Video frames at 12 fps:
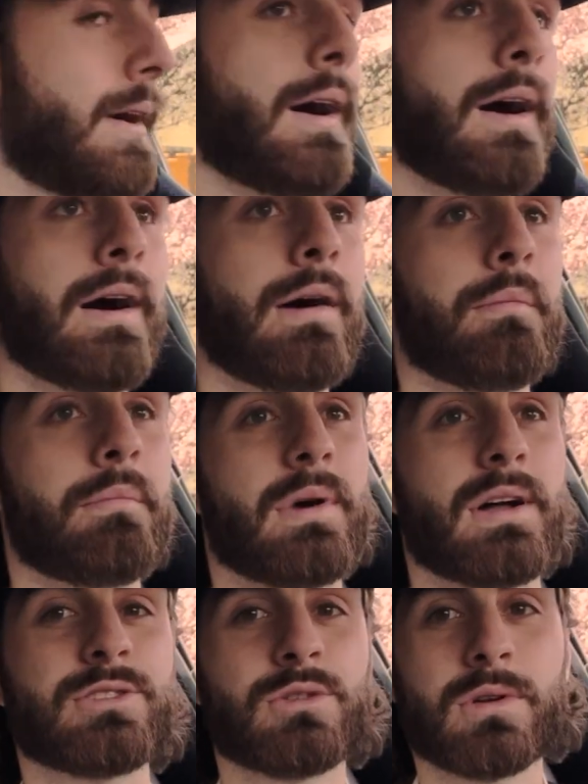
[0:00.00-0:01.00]

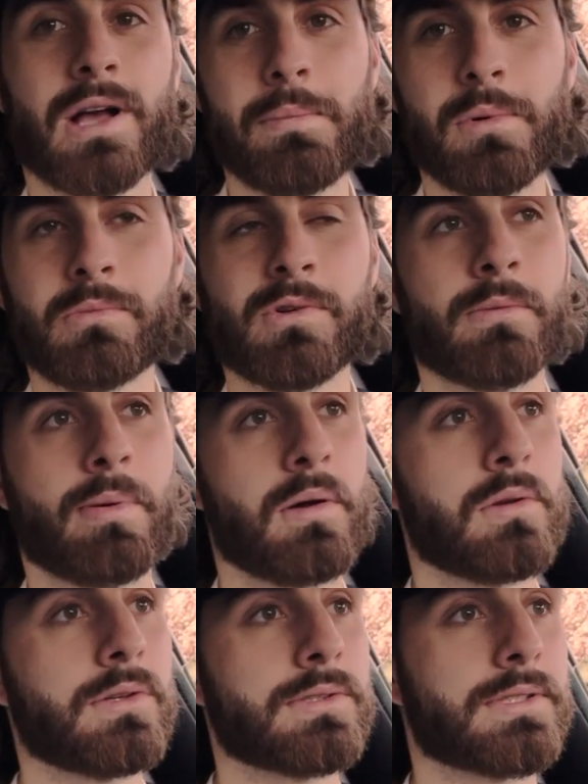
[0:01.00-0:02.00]
I'll do a couple more
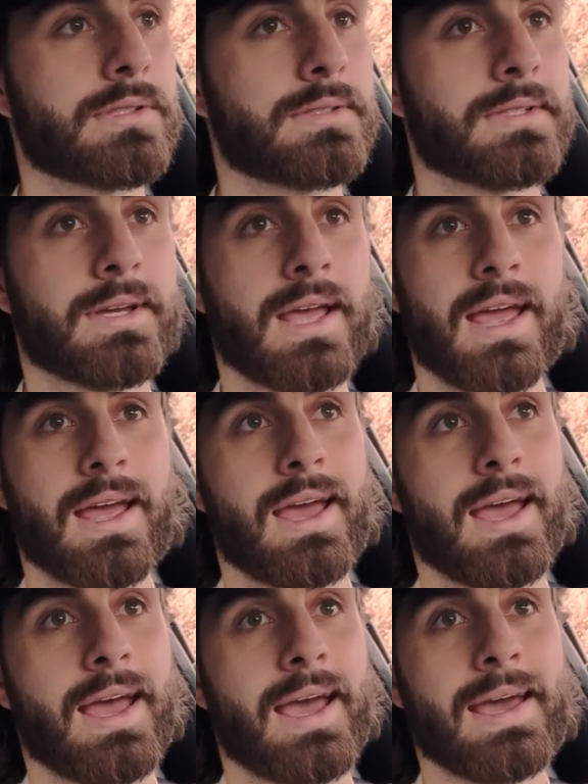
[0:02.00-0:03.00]
polls.
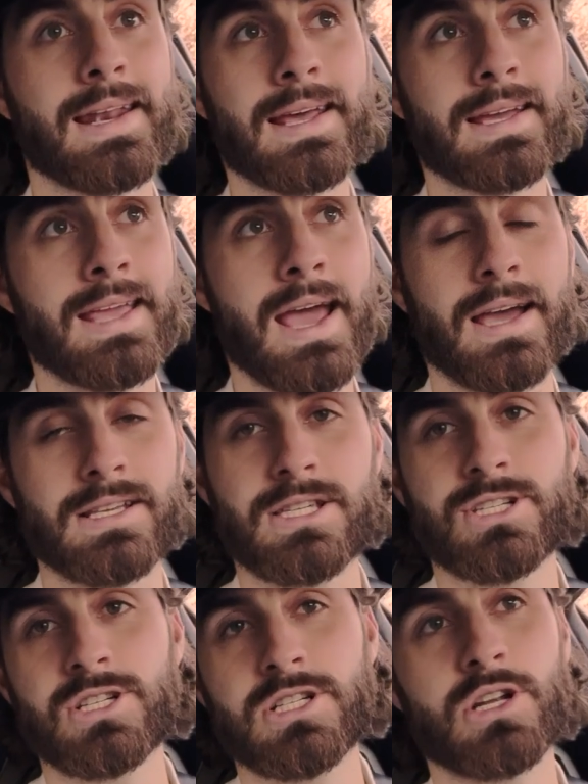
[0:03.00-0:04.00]
And yeah, this
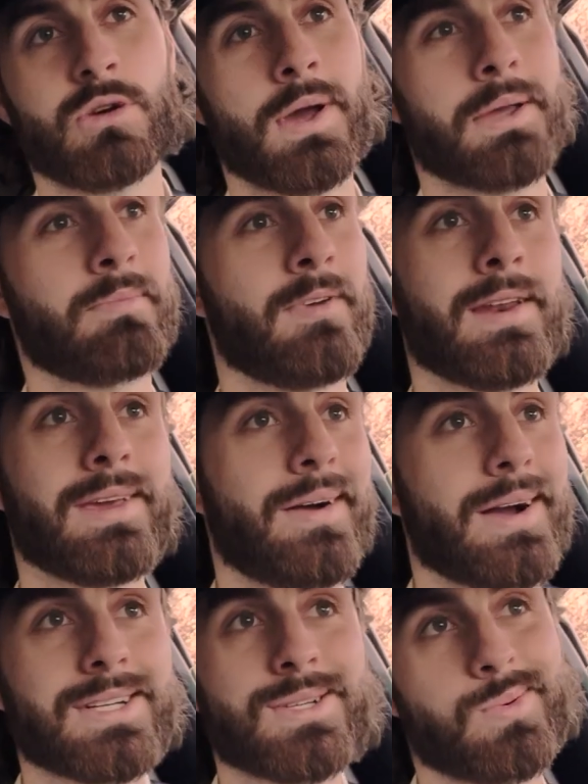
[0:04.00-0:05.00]
is just a quick video.
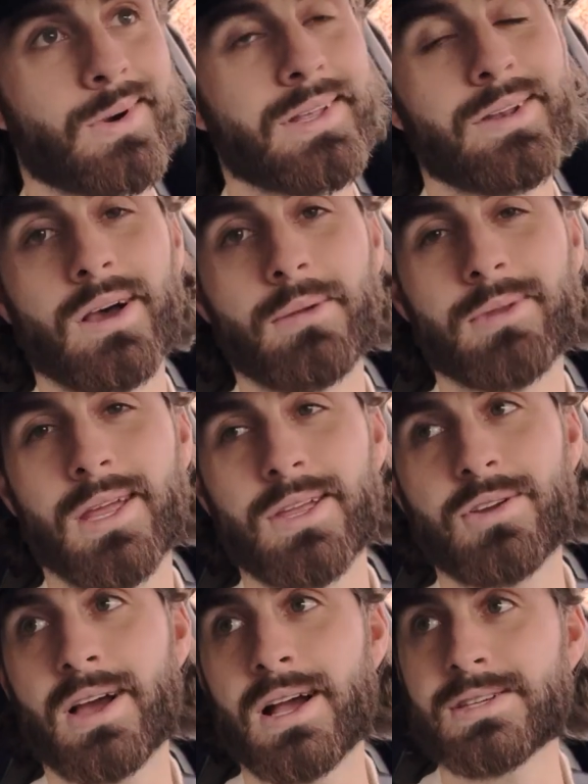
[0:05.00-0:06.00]
I just wanted to update
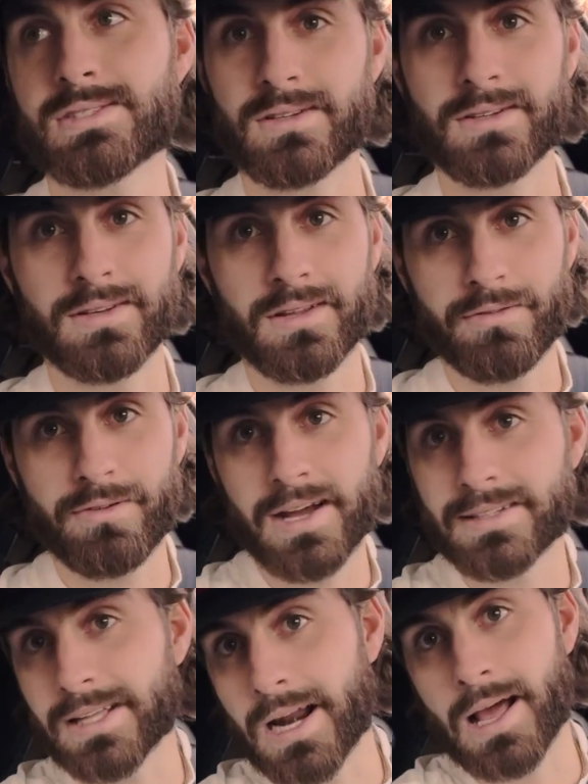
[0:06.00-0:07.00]
you guys on the
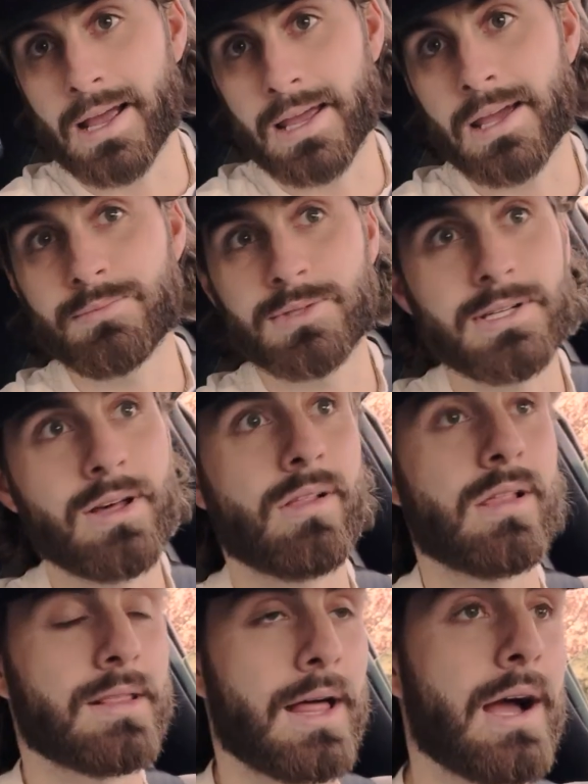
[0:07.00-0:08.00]
fact that I am still
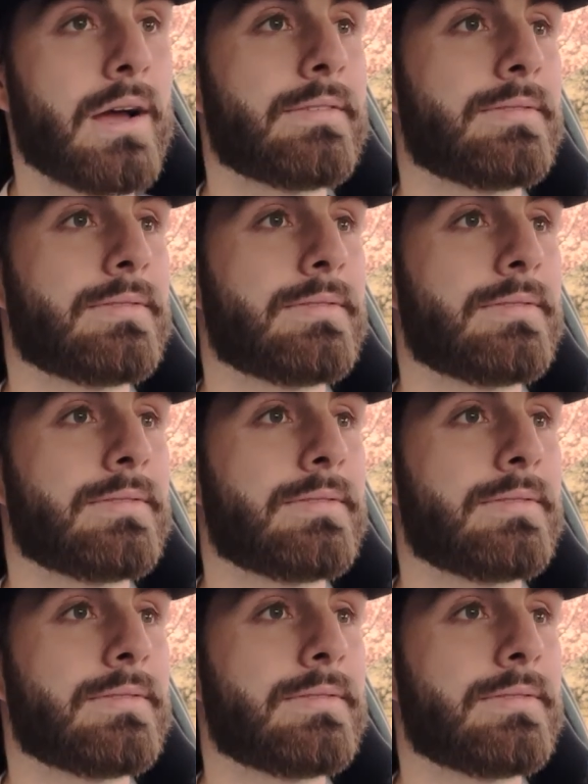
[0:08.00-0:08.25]
alive,